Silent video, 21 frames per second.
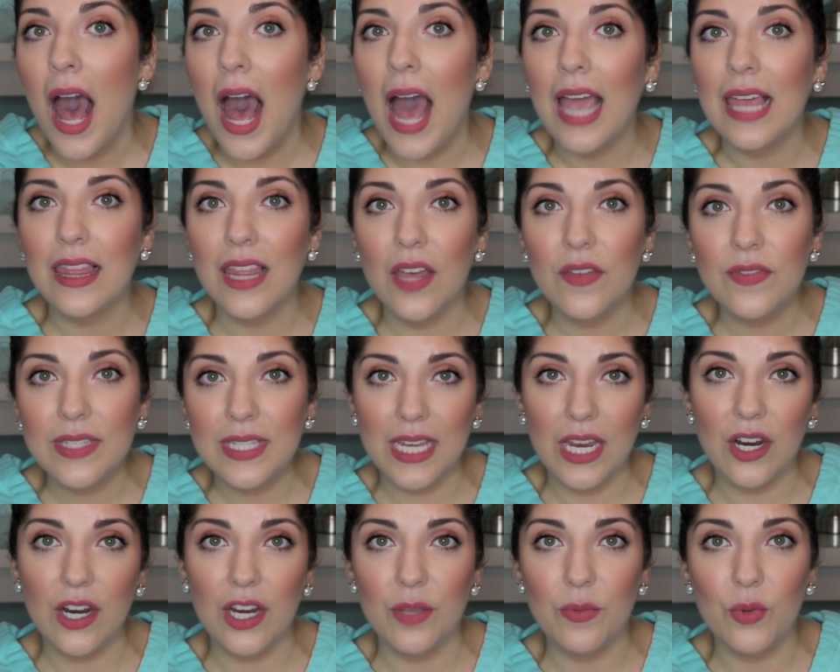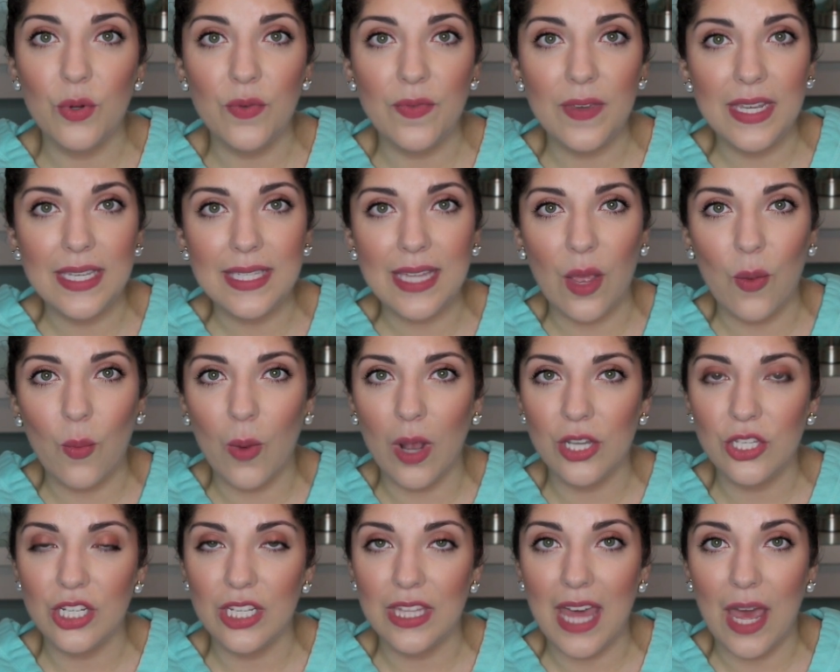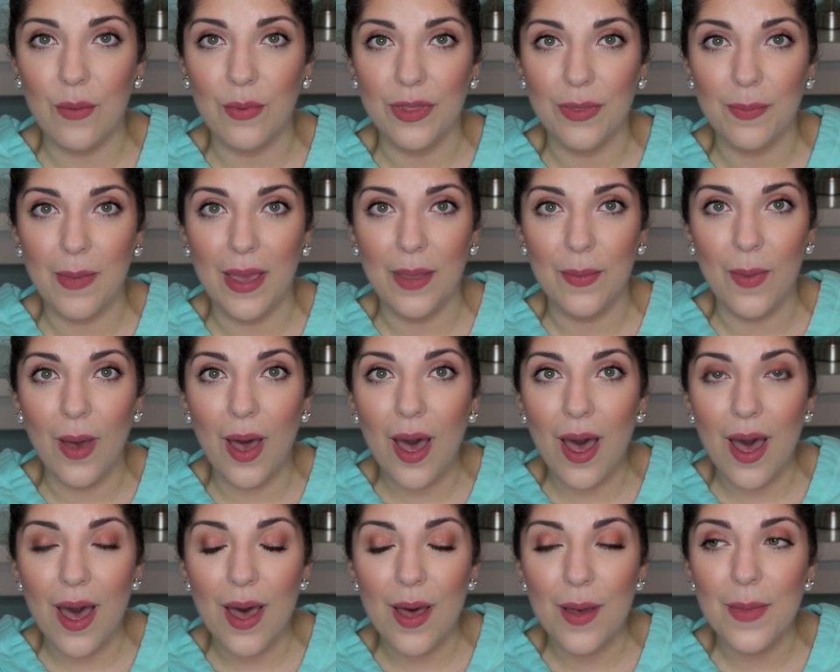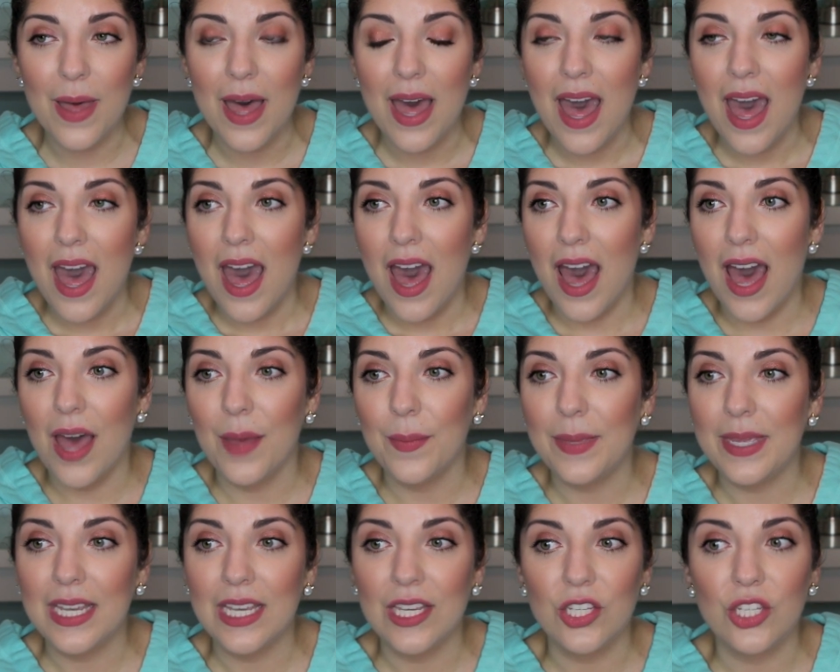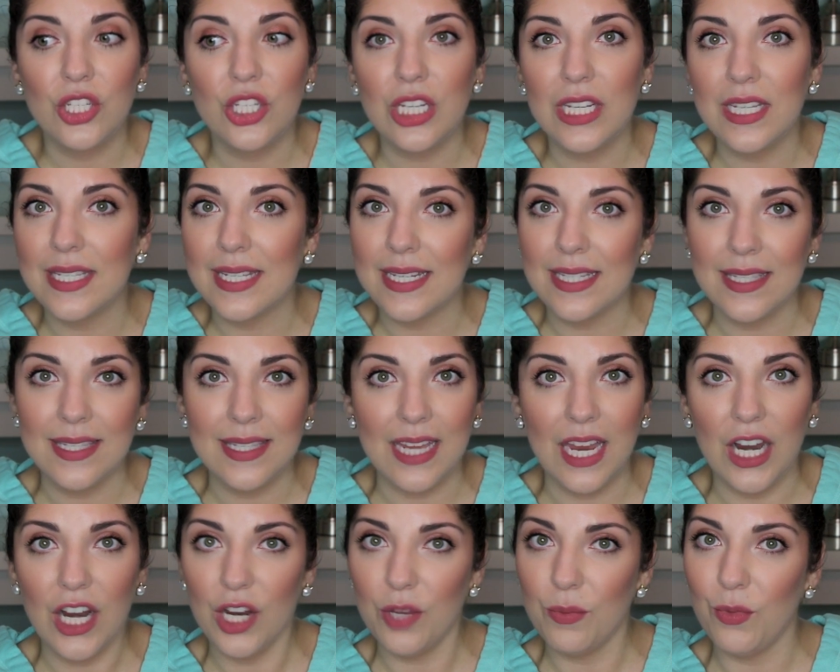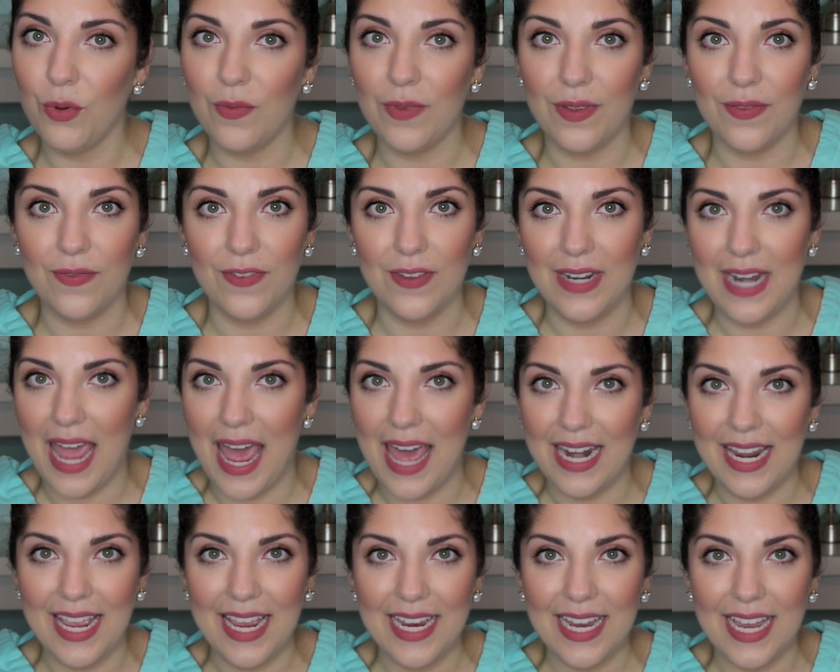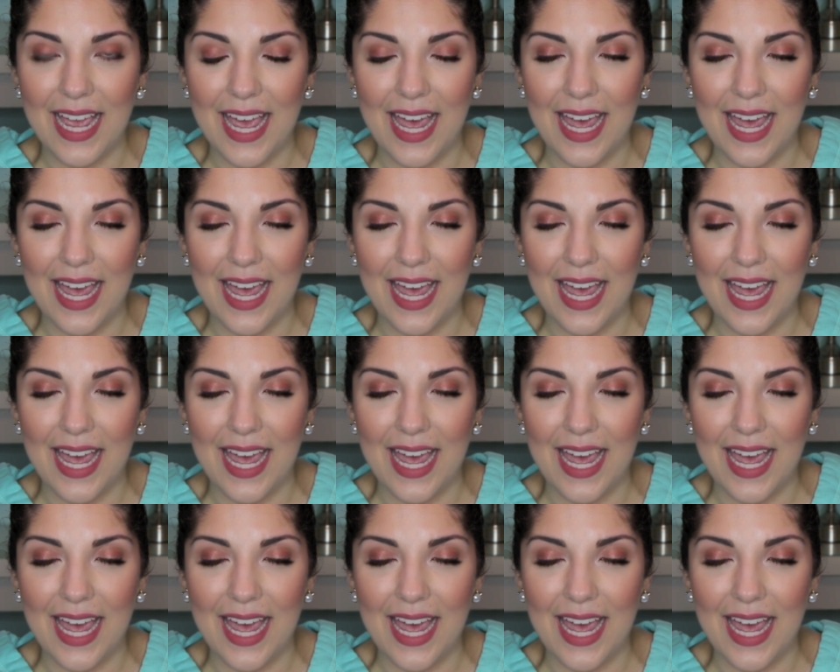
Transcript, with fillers: I love scary movies and watching that with my mom um, because she's a scary movie fanatic.